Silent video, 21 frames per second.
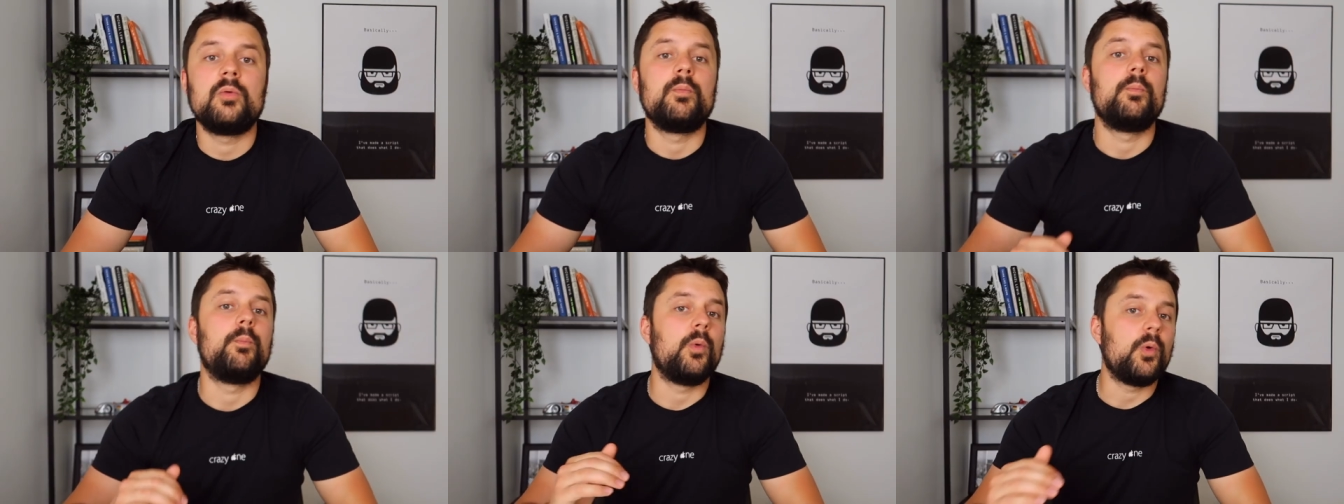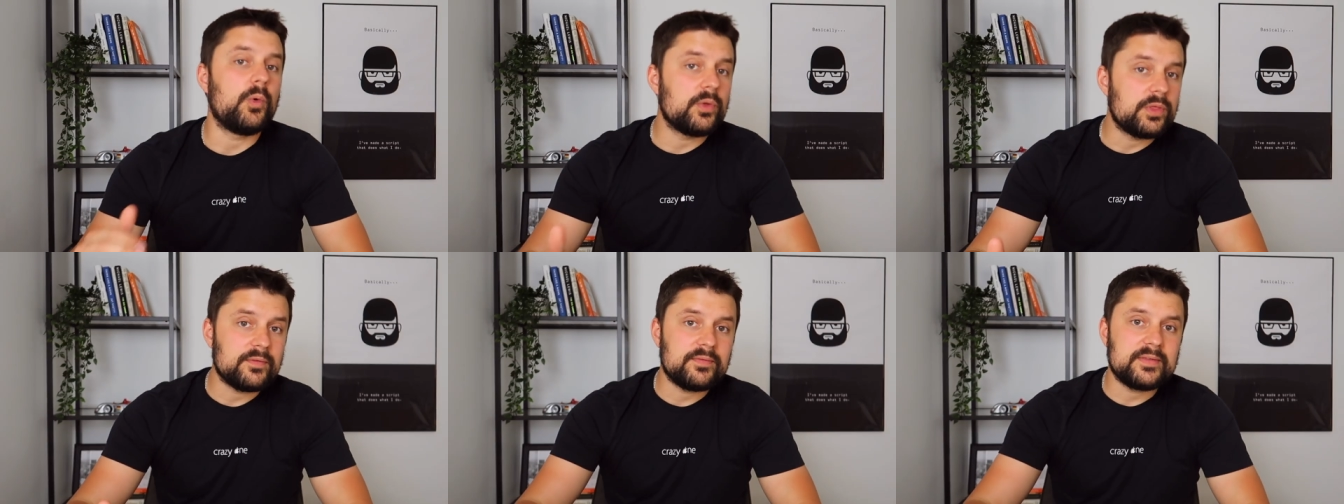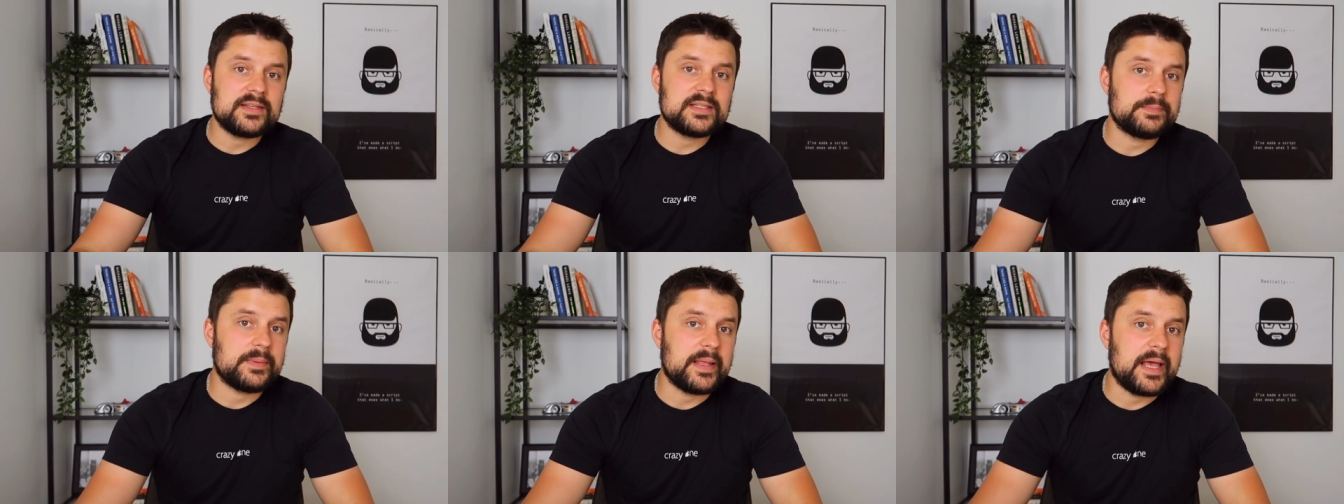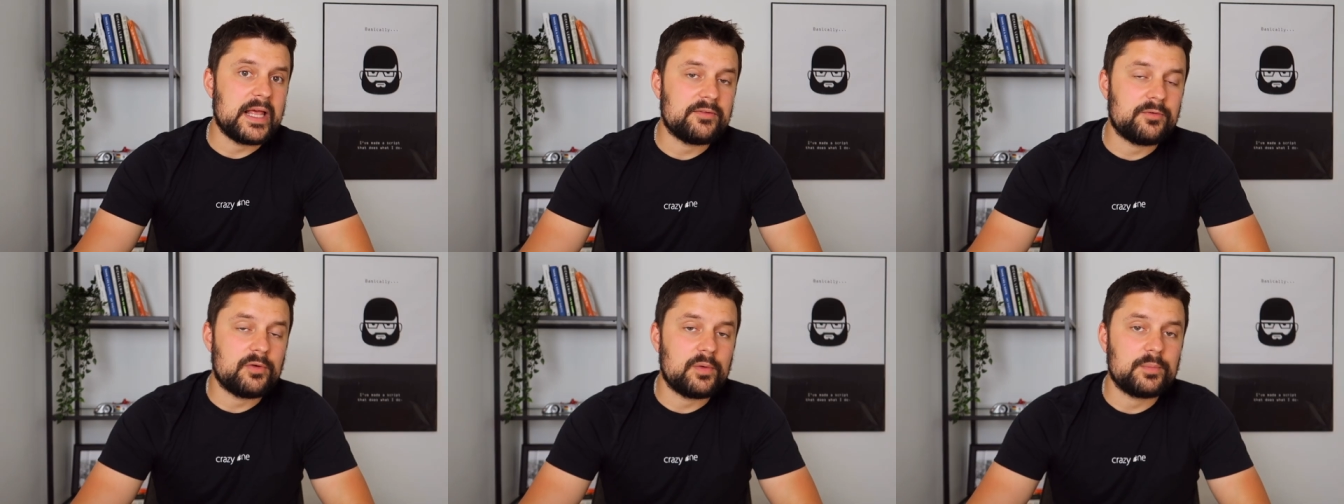Both of these
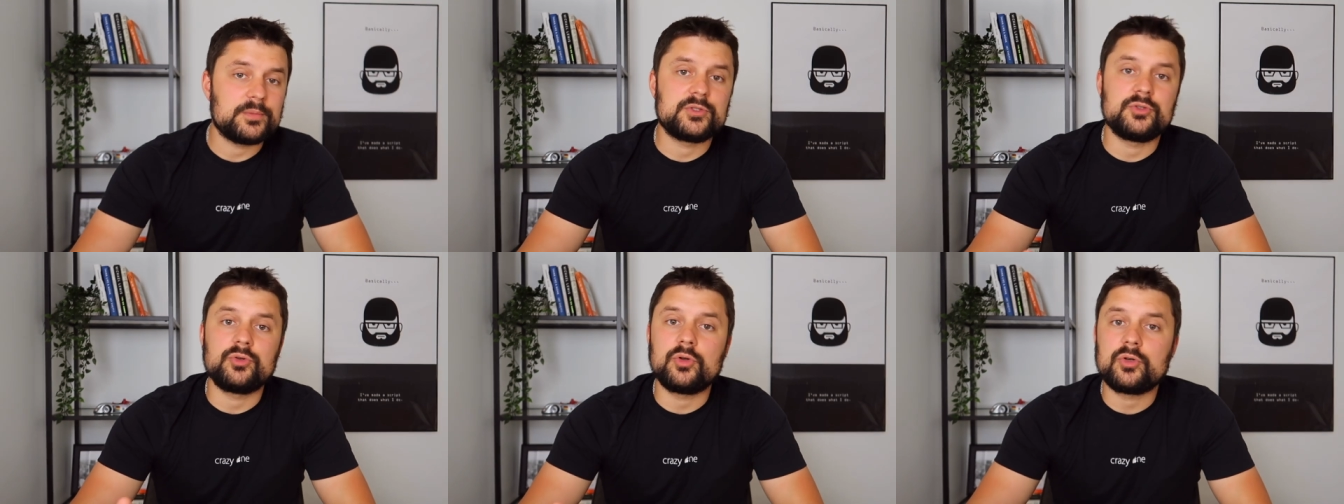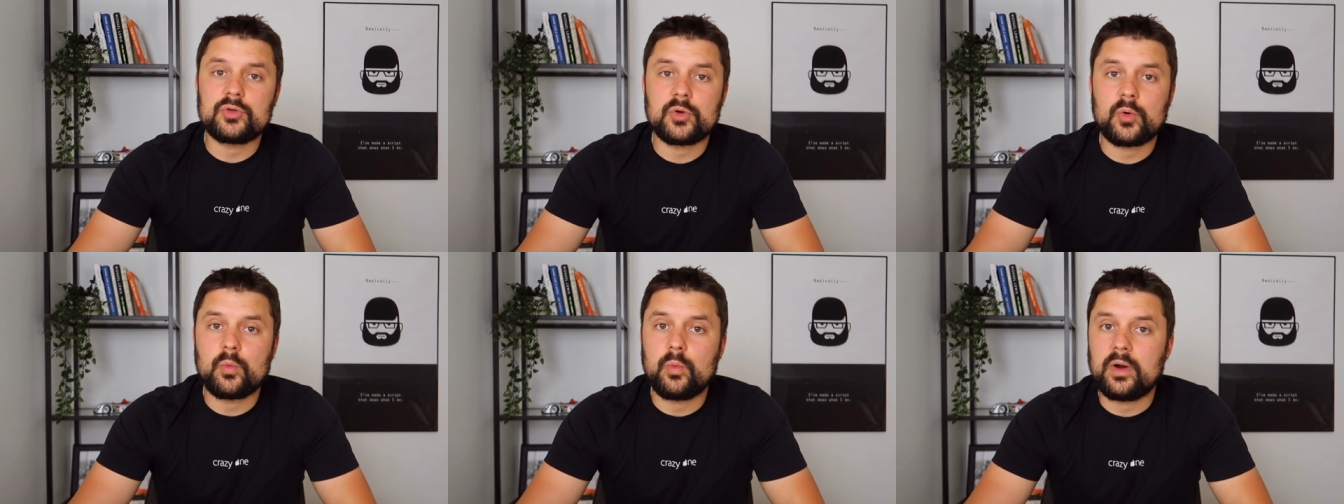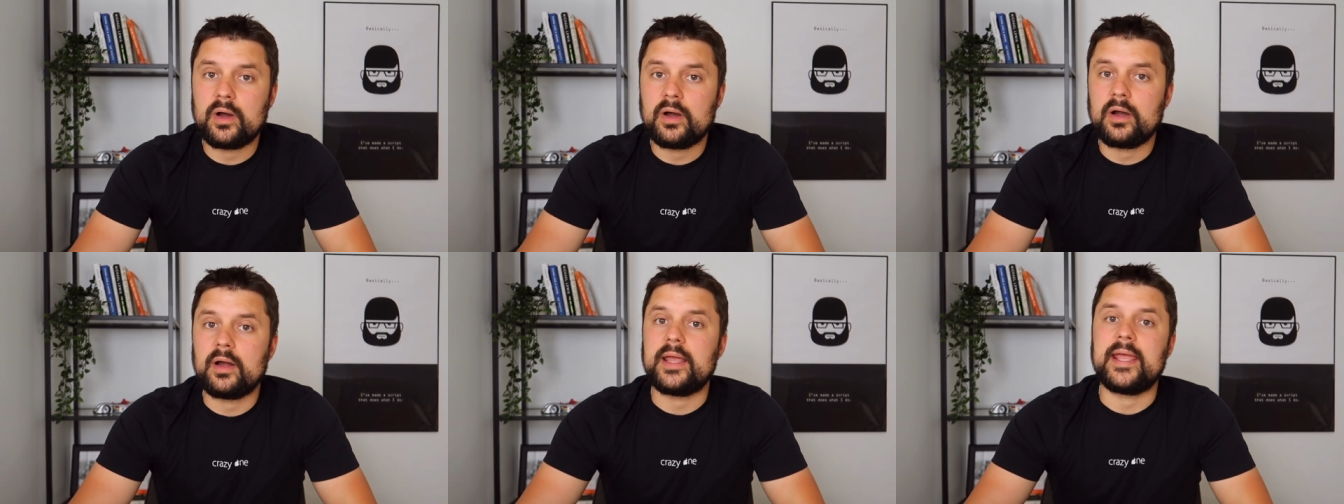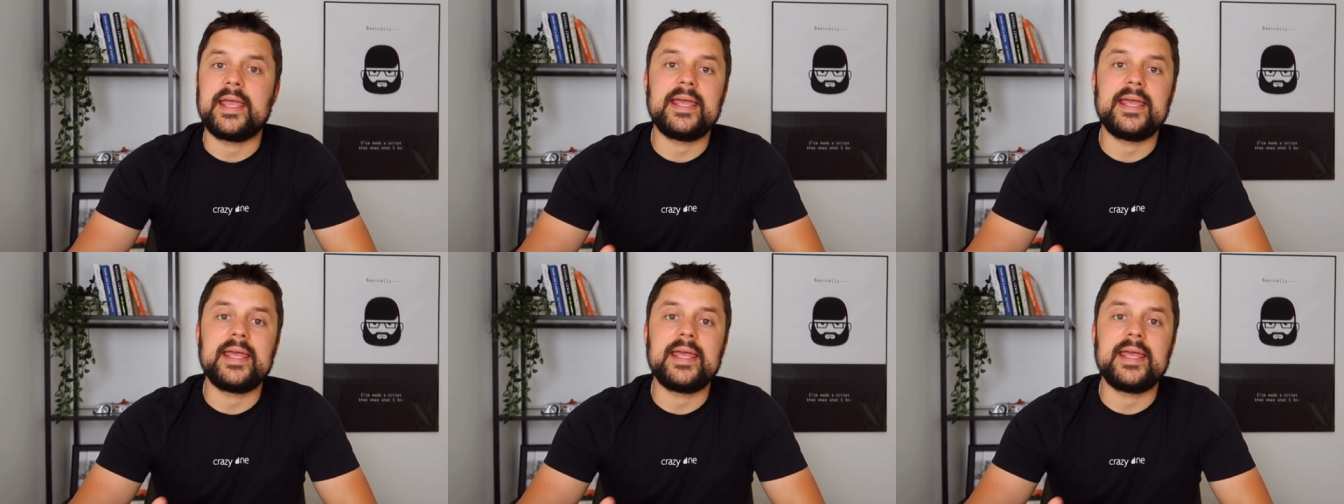platforms don't require